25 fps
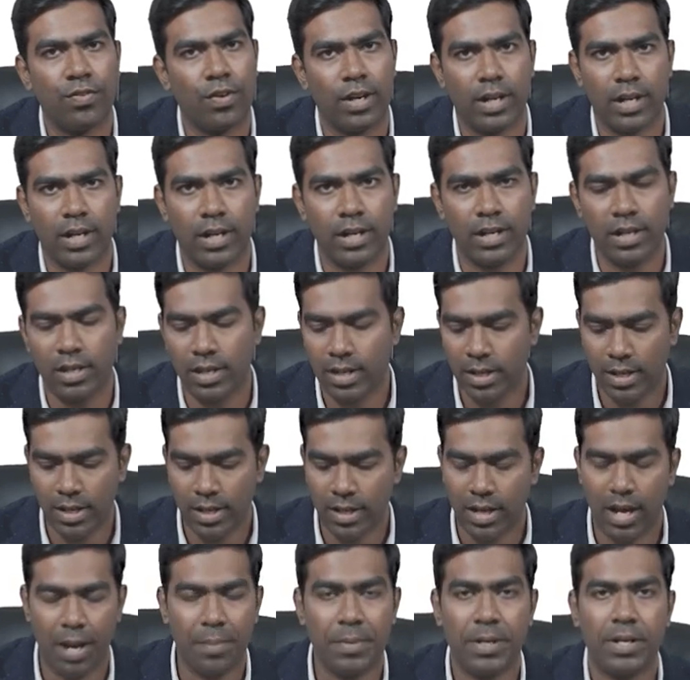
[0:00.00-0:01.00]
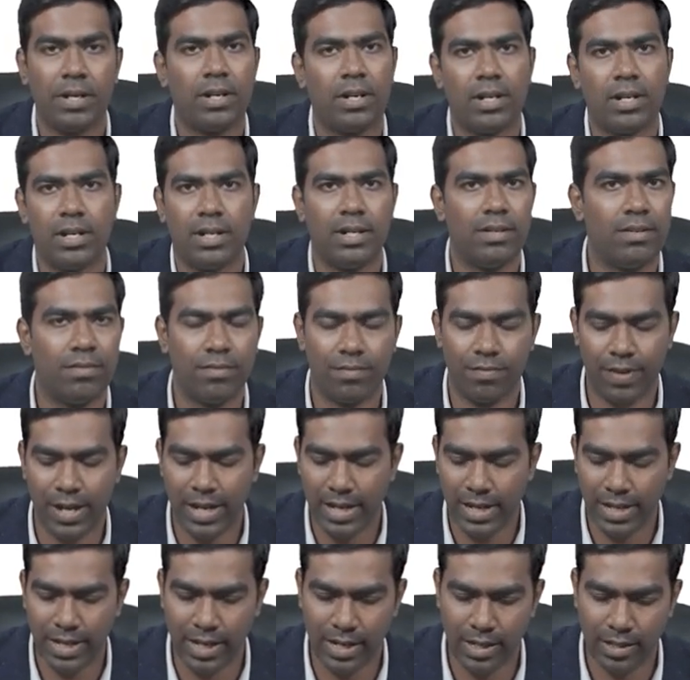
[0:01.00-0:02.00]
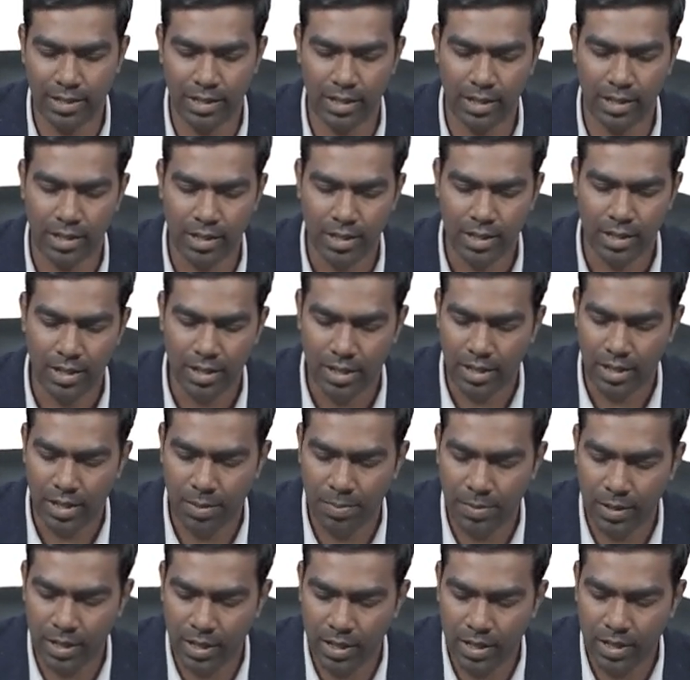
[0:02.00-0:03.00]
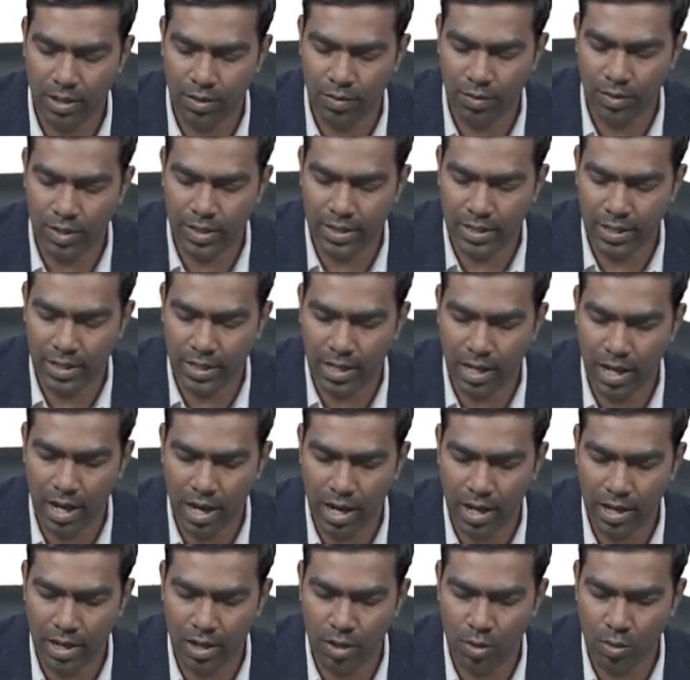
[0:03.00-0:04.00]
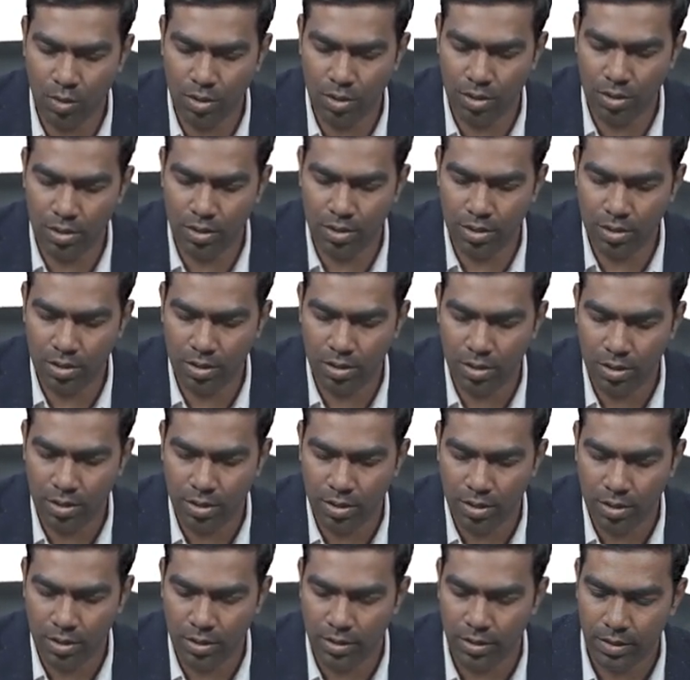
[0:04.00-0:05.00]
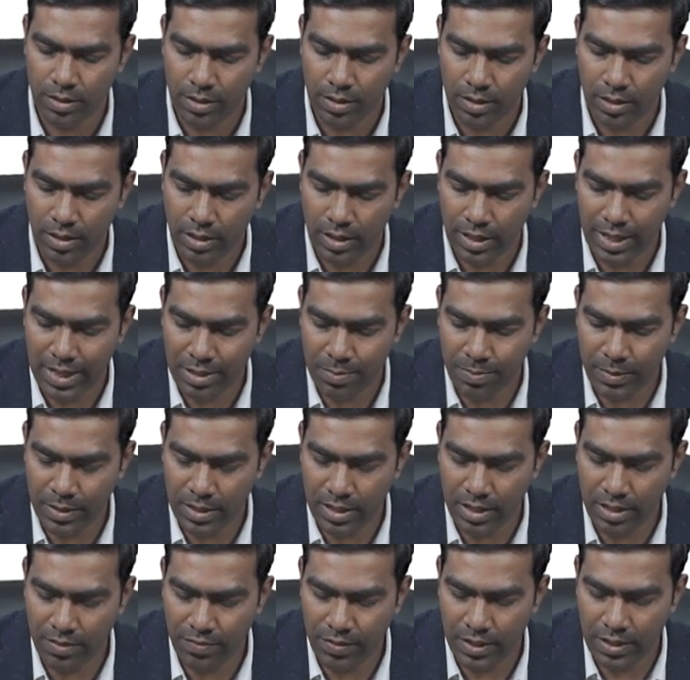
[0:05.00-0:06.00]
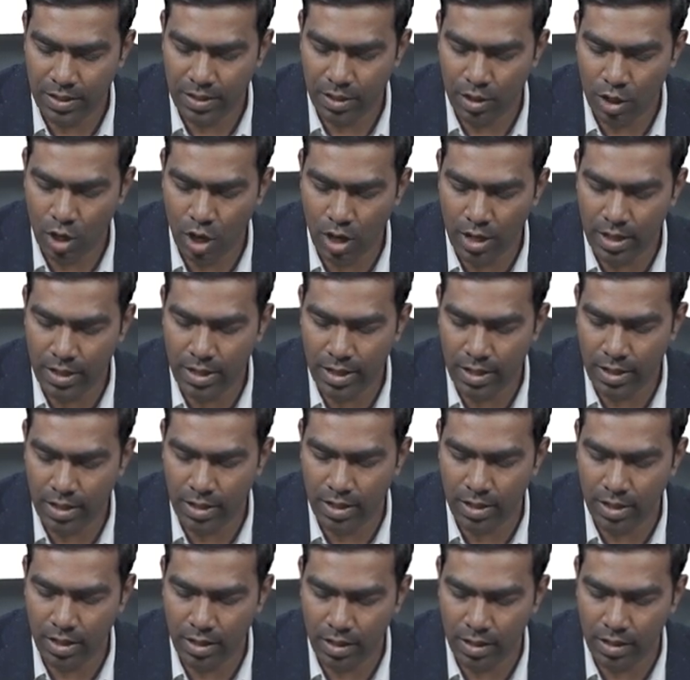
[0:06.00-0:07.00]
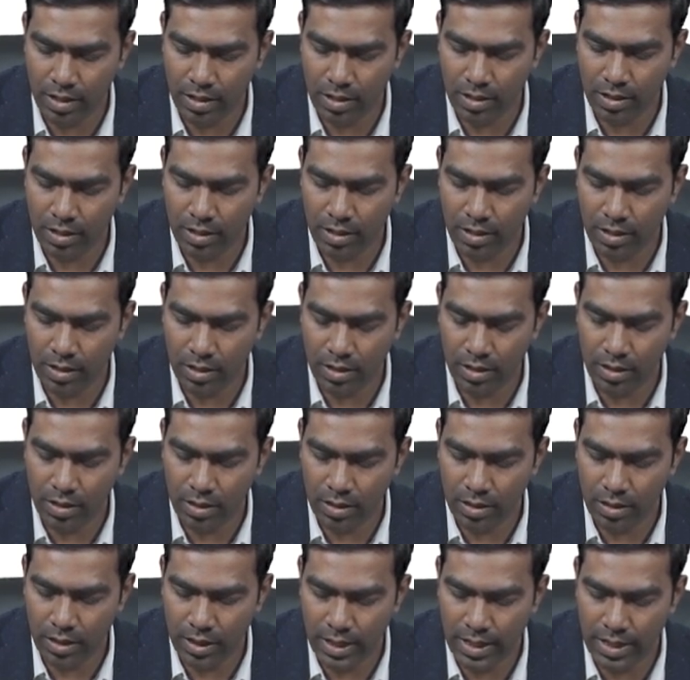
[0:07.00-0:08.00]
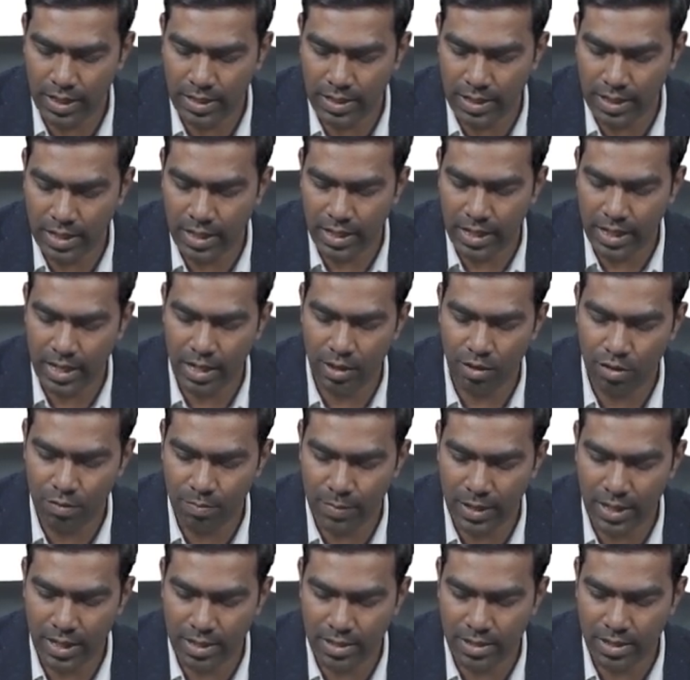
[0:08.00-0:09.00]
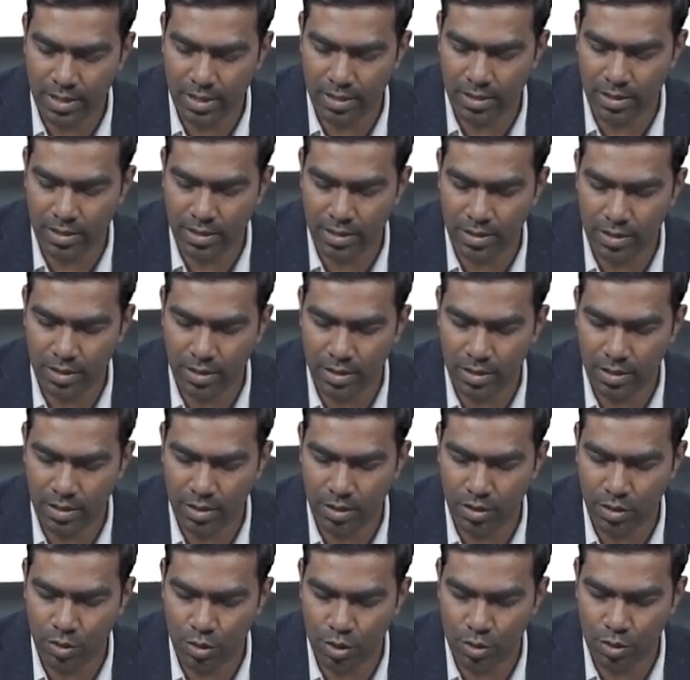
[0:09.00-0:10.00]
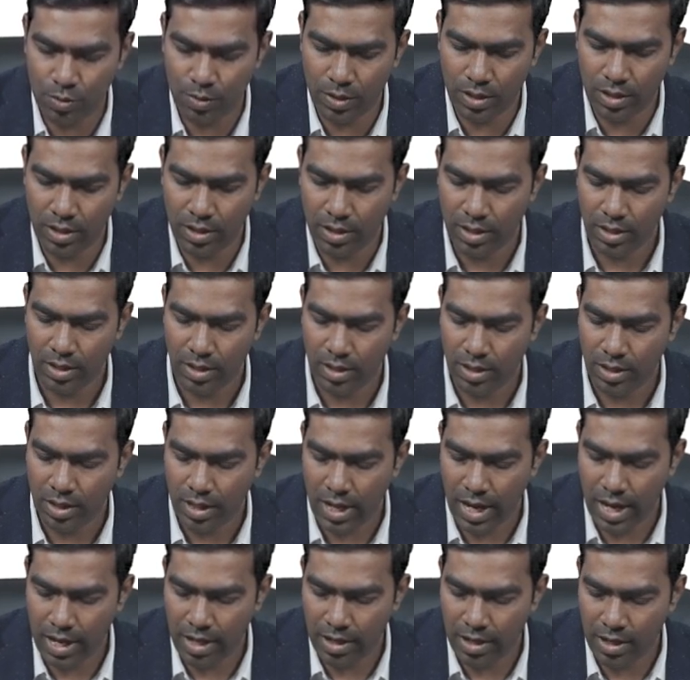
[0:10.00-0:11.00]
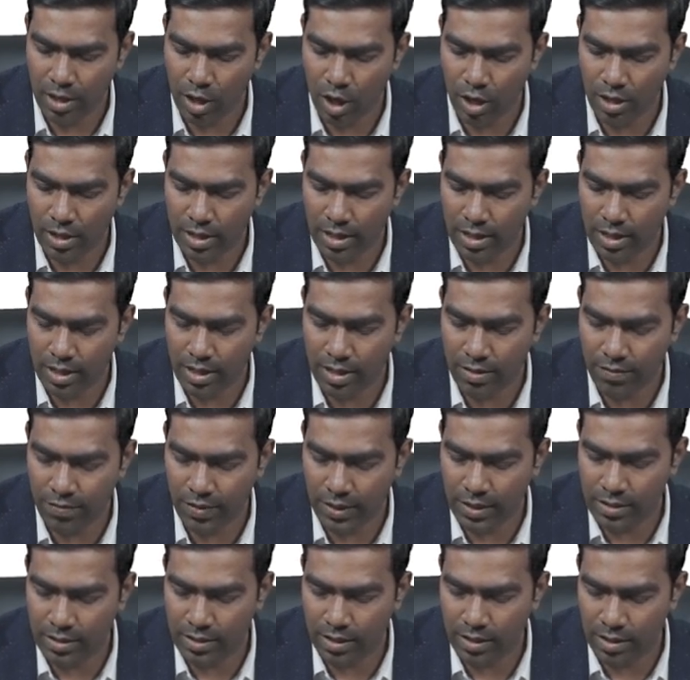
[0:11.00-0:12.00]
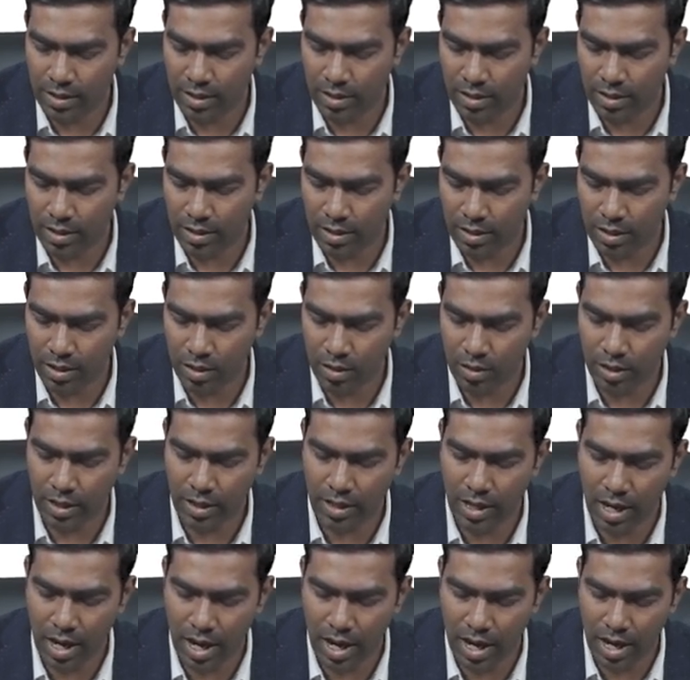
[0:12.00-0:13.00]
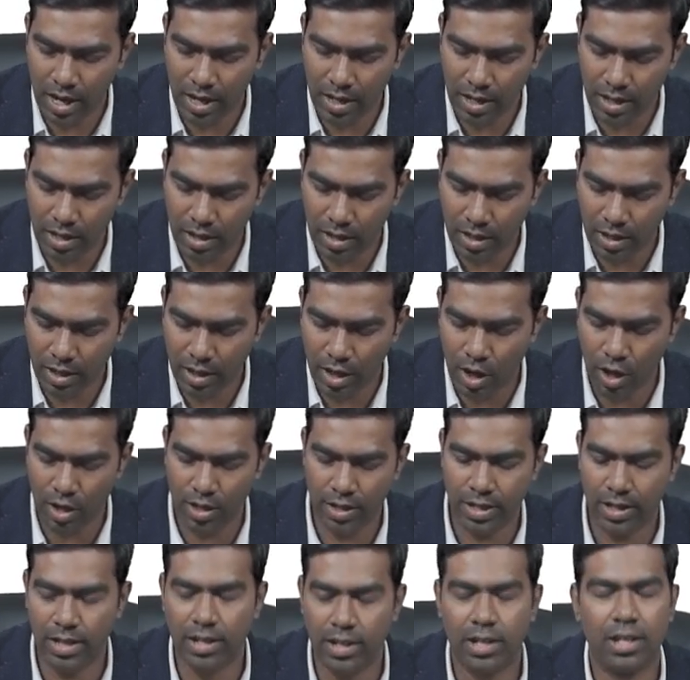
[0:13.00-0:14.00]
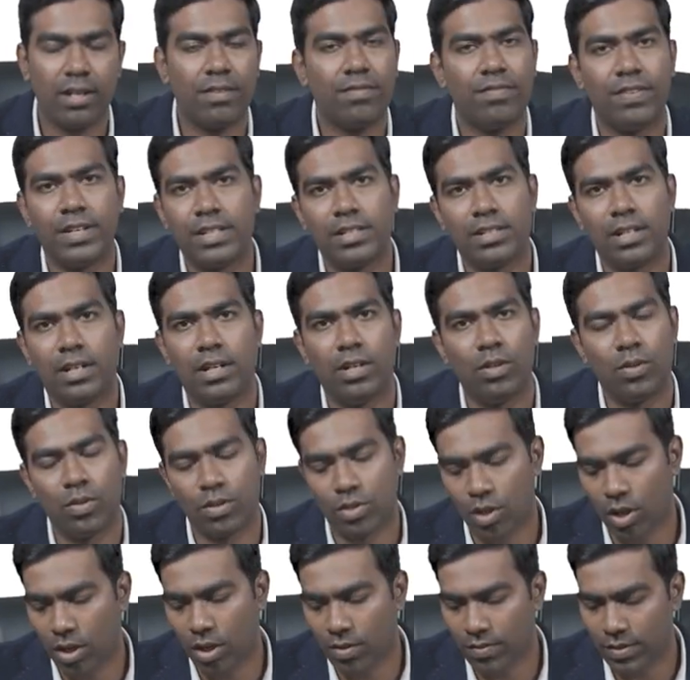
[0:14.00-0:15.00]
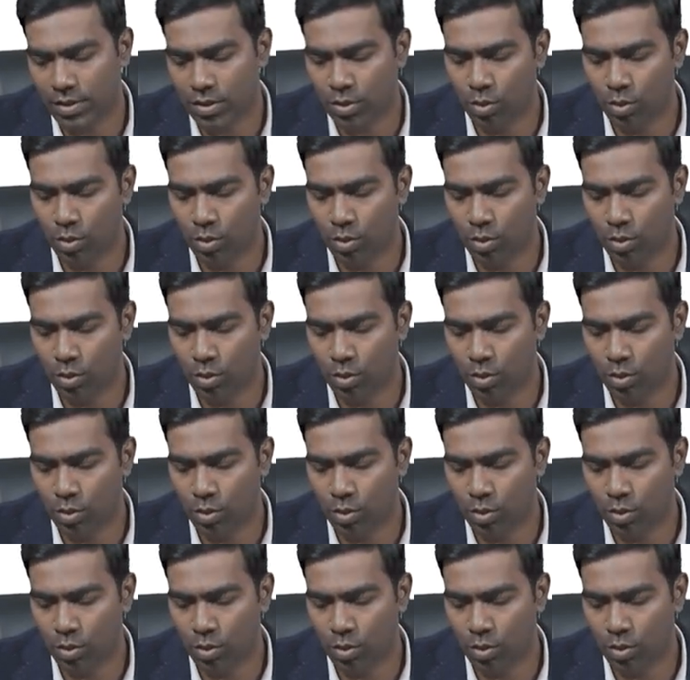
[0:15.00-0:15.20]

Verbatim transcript: for any, I mean, uh, finding anything. Typically you will see the hard nodes, especially if it's non-tender, it is indicative of metastasis usually, and non-tender and fixed. You know, like hard, non-tender, fixed nodes always